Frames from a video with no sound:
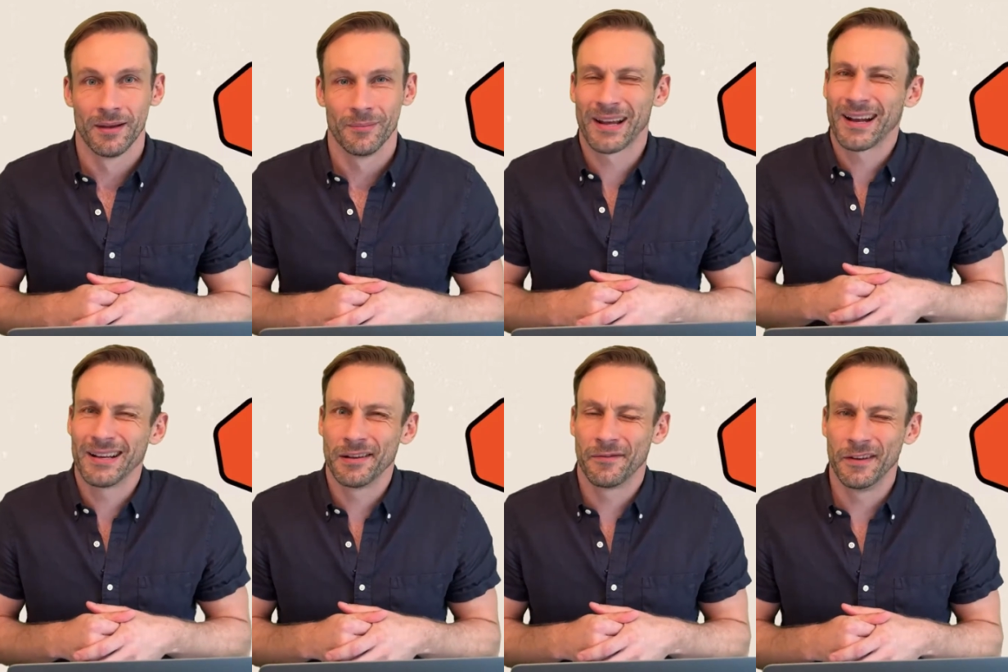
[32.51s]
that kind of
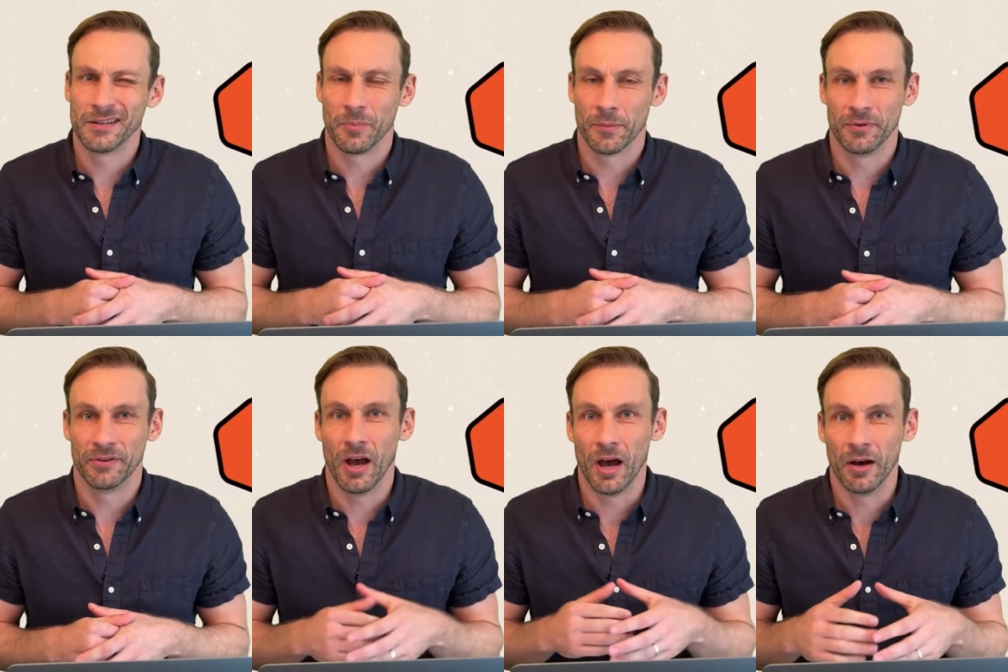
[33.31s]
defeats the purpose
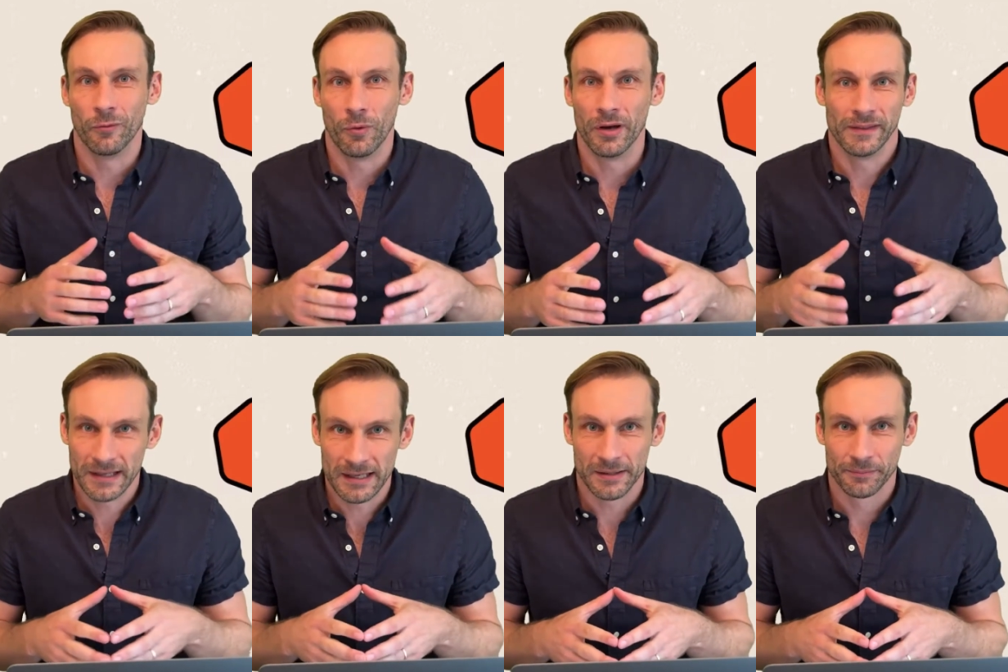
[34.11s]
of one
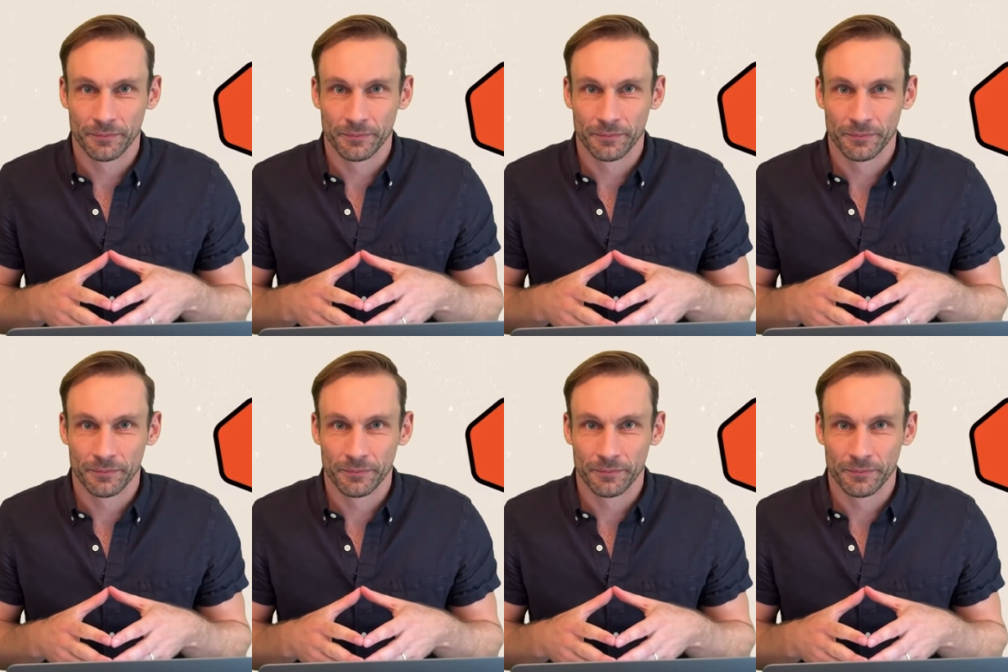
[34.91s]
link.